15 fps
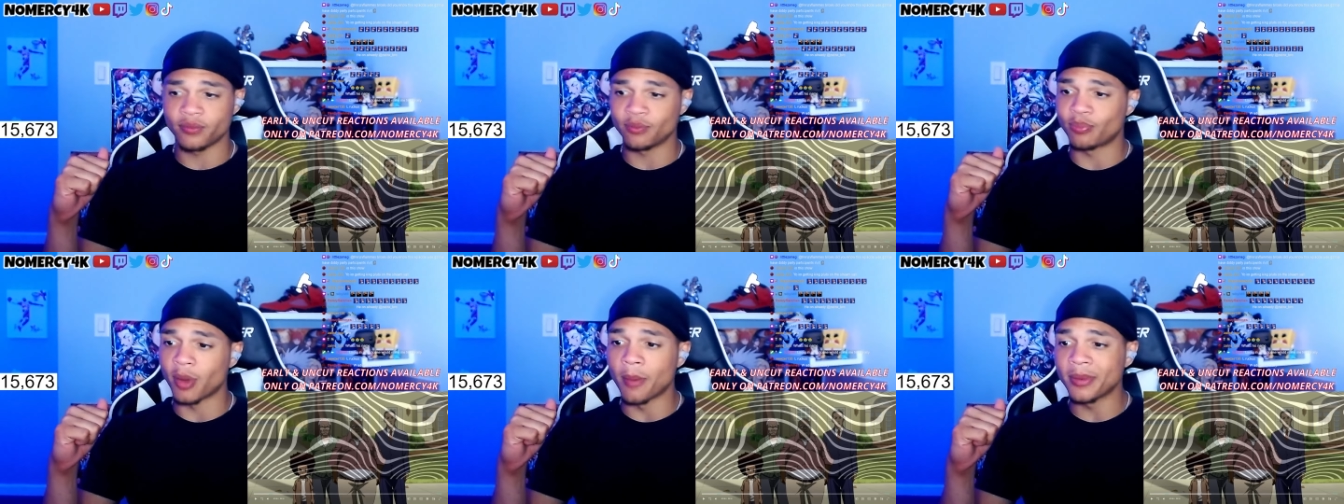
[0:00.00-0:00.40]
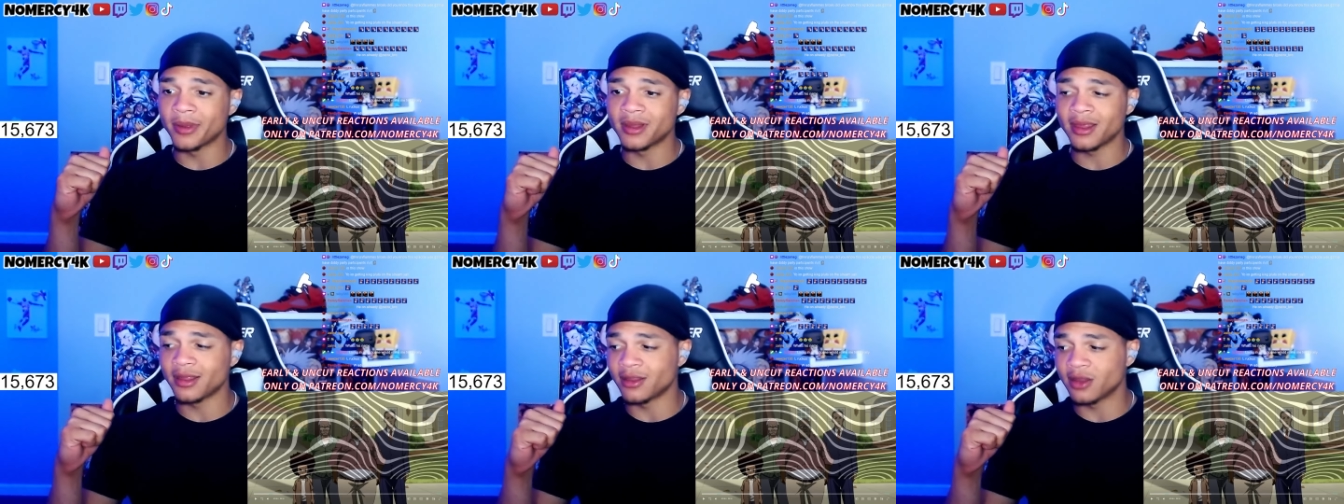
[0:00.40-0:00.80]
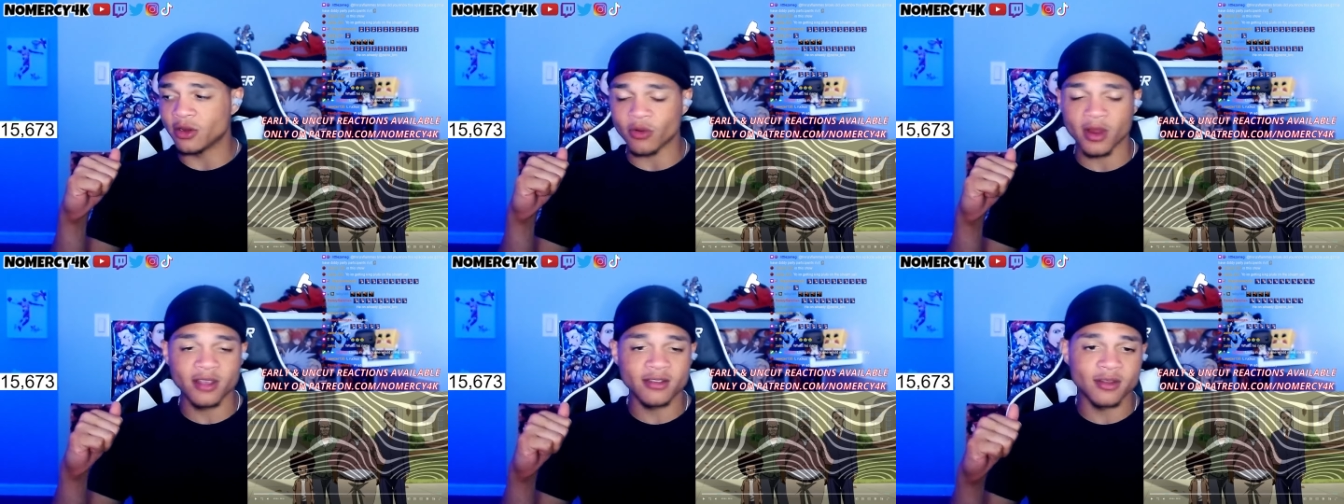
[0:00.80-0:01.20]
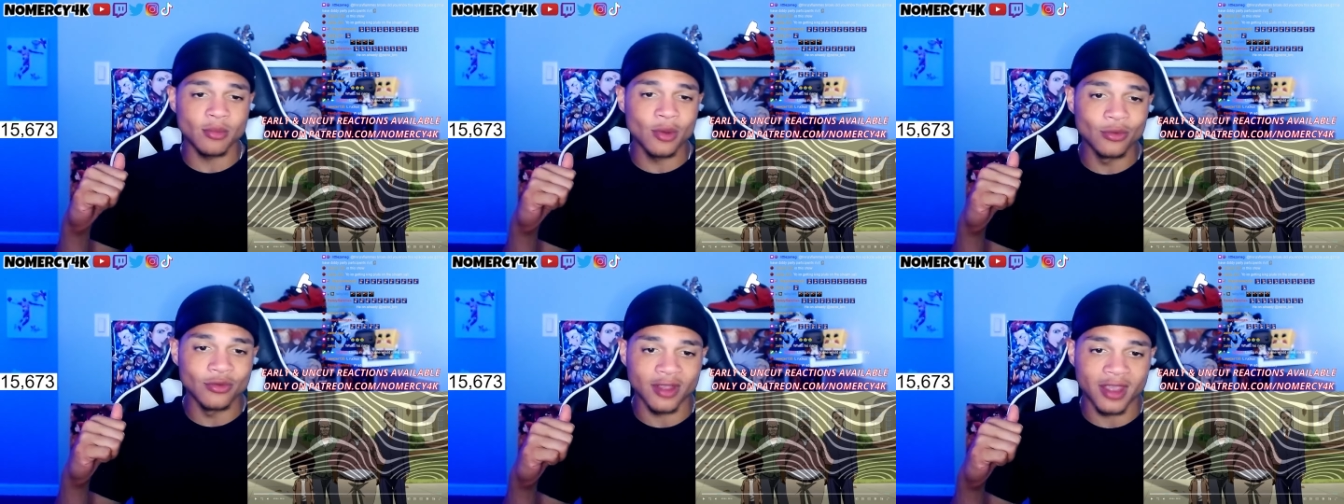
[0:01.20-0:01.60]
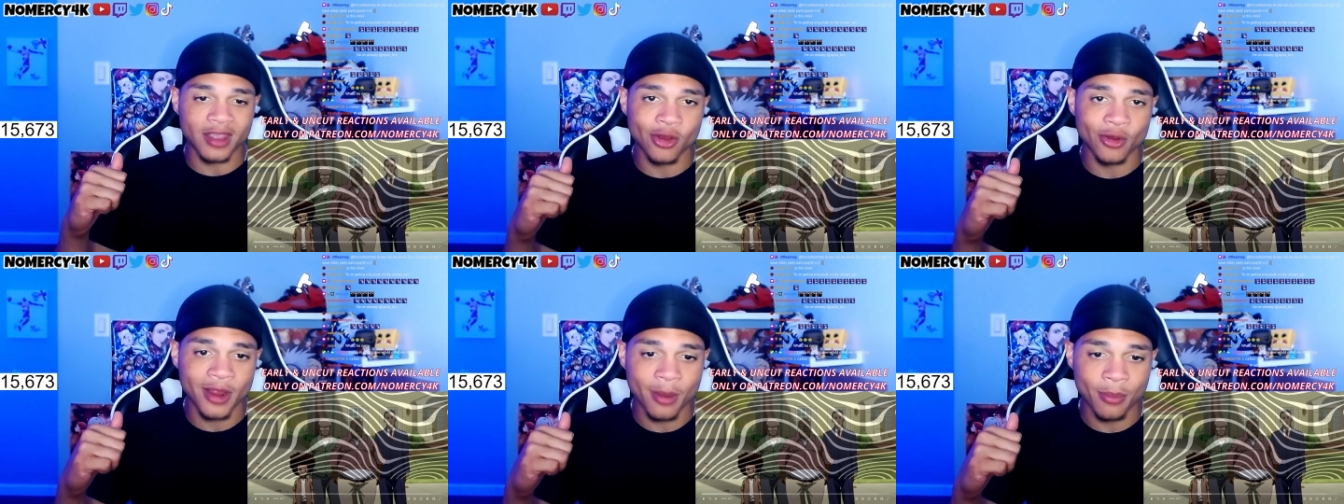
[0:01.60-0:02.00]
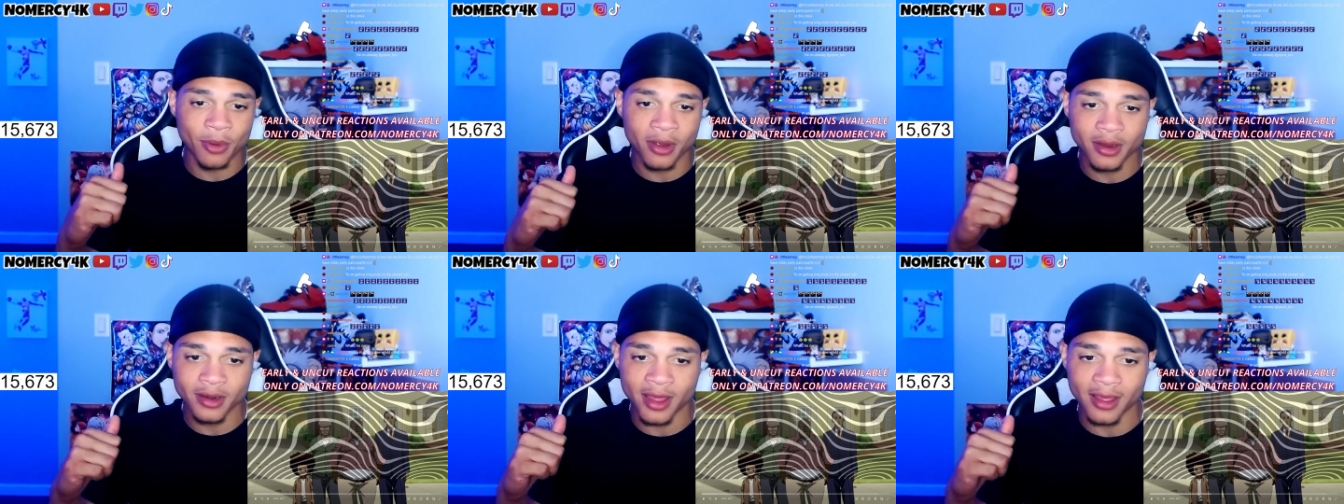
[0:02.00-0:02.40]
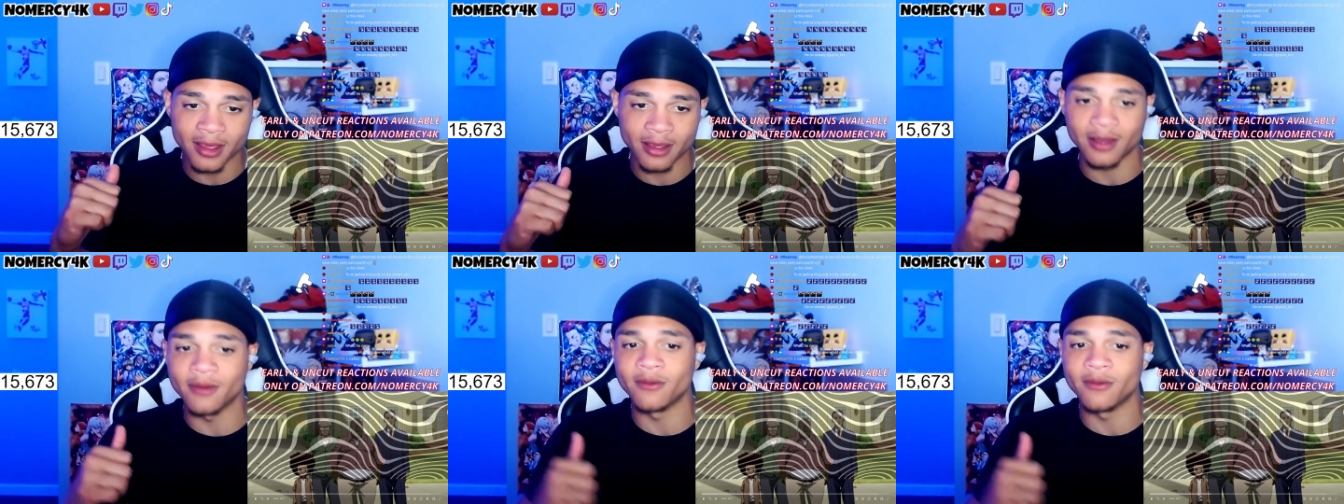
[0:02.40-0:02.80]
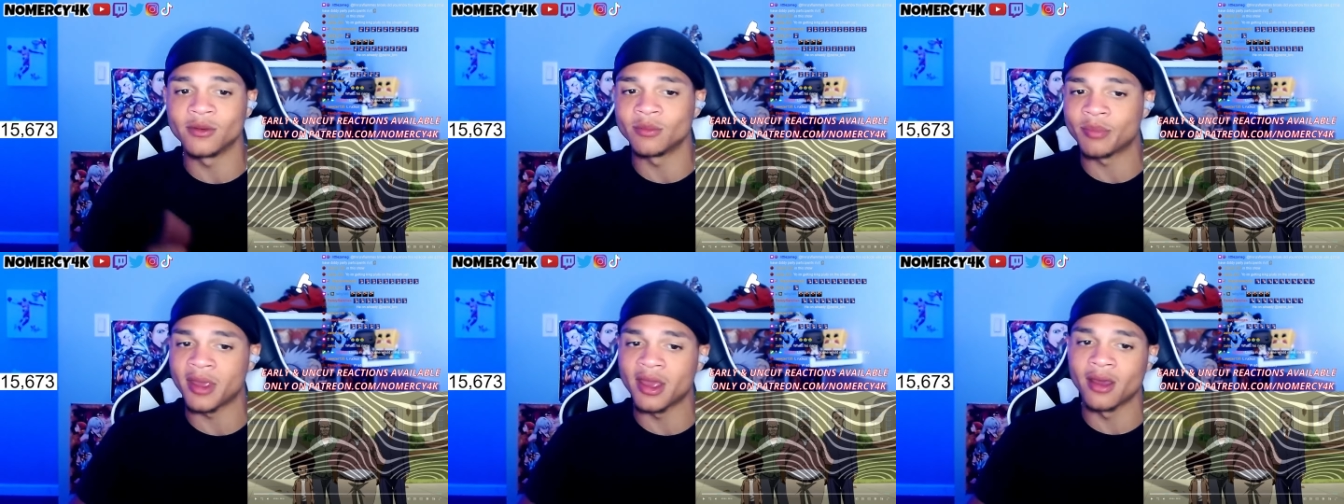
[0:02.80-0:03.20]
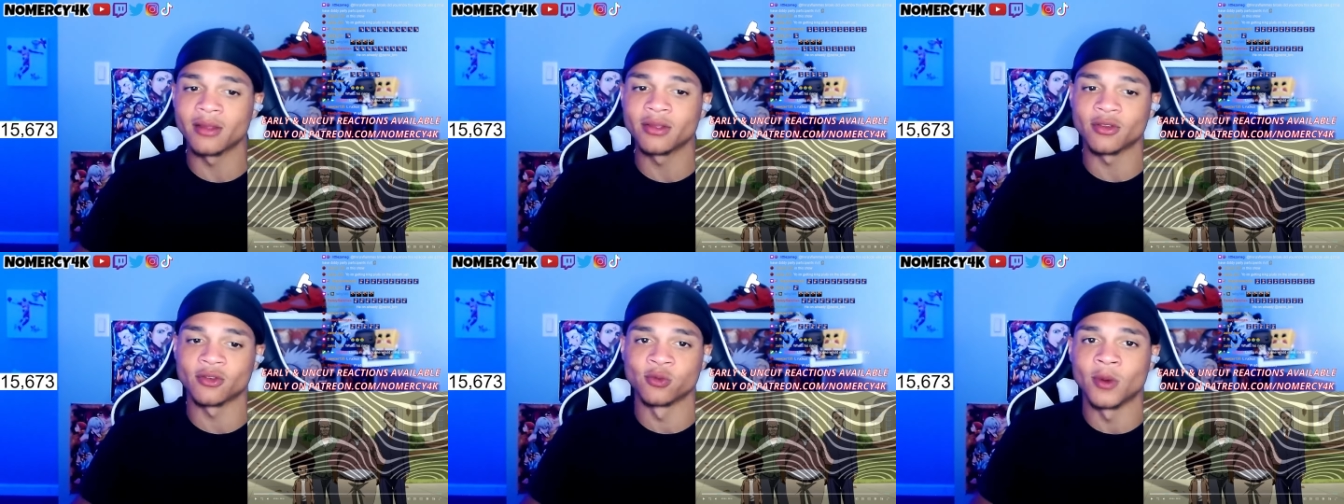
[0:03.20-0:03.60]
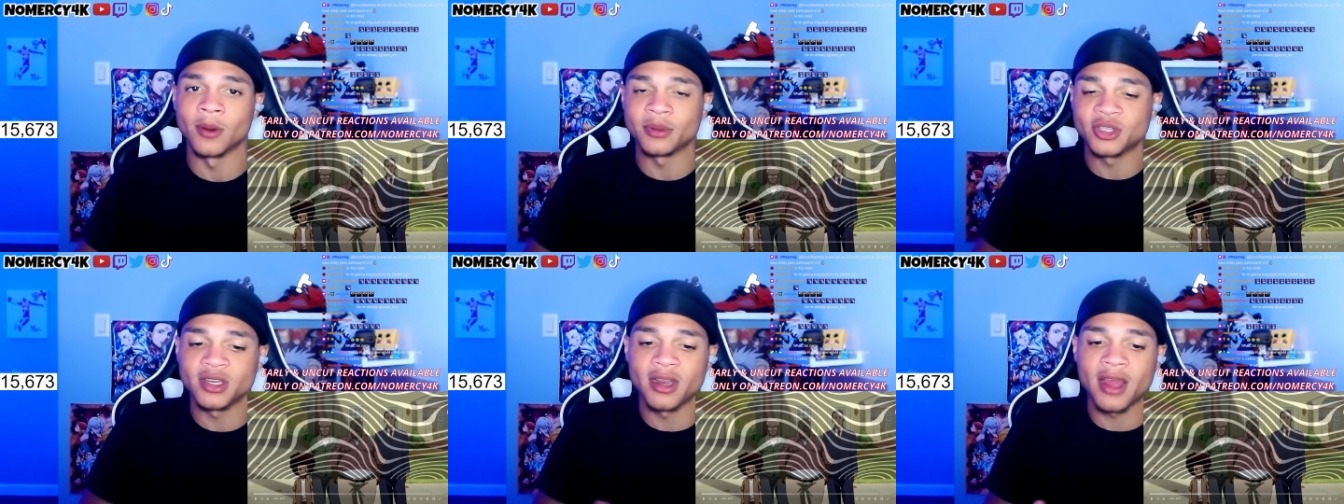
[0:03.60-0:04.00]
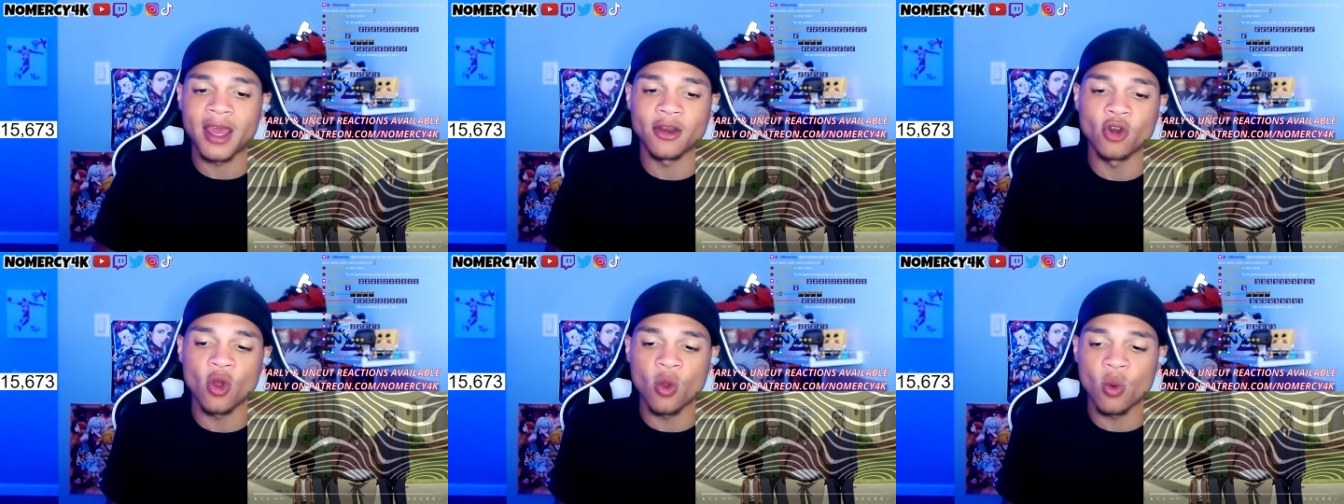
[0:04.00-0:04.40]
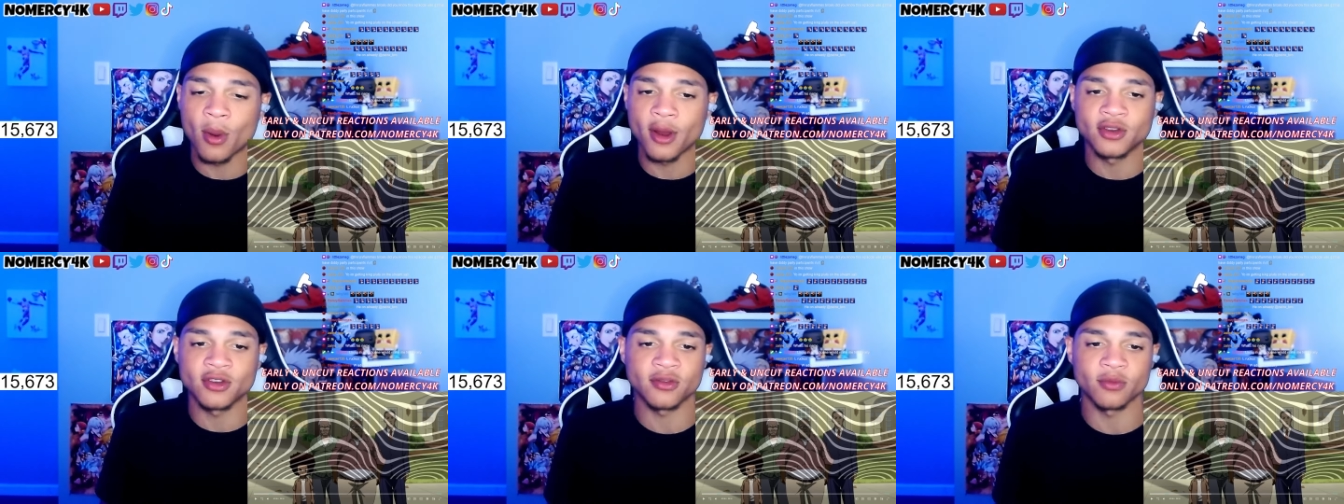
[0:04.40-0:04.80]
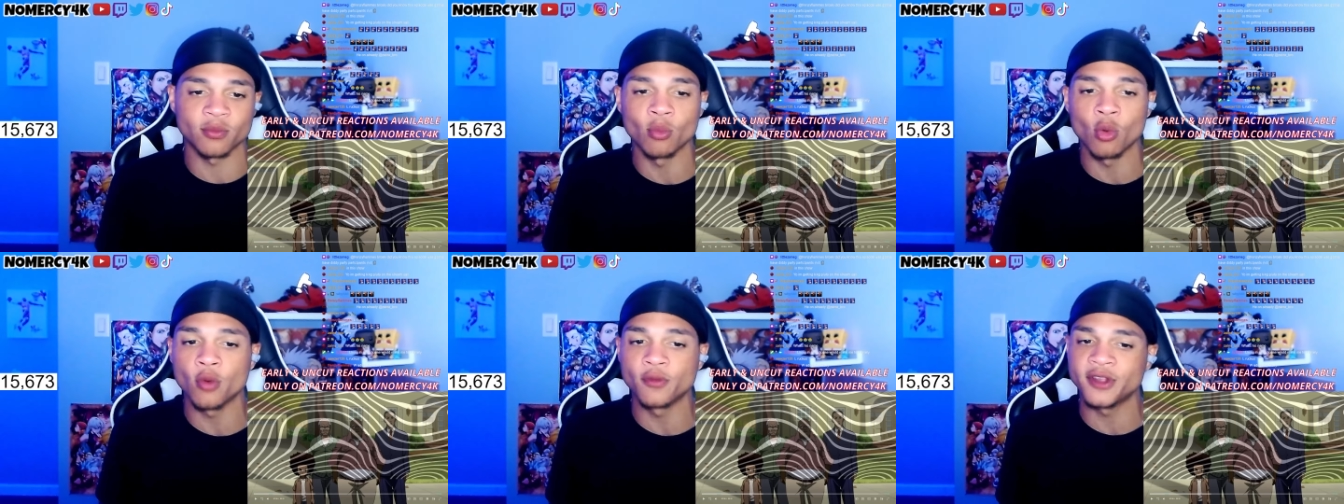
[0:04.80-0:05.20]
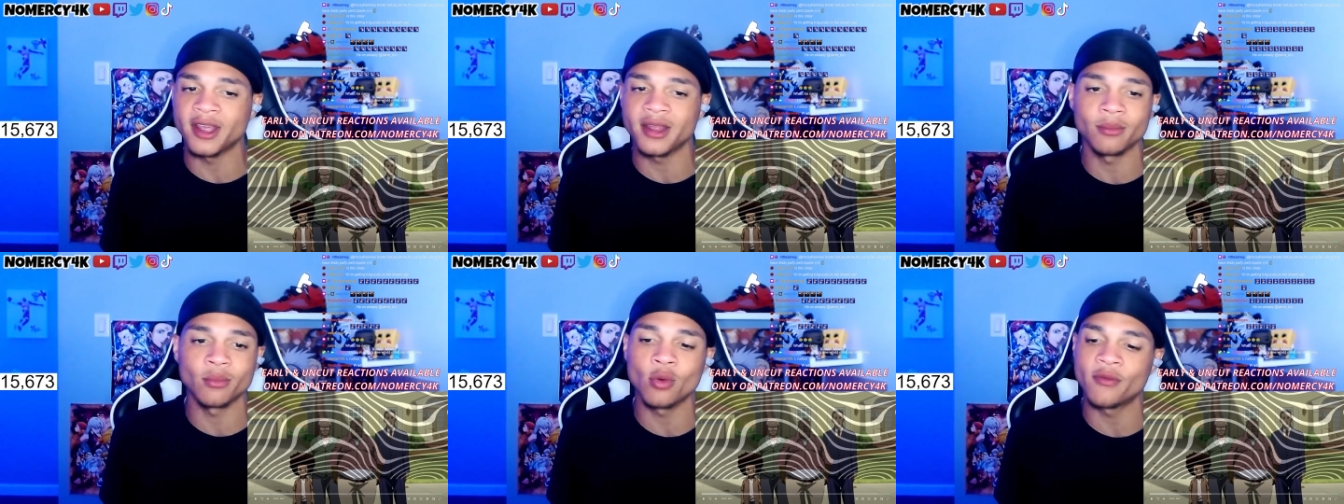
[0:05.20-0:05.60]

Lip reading: bumping crazy music in your neighborhood, like being a disruption out of nowhere, just moved in.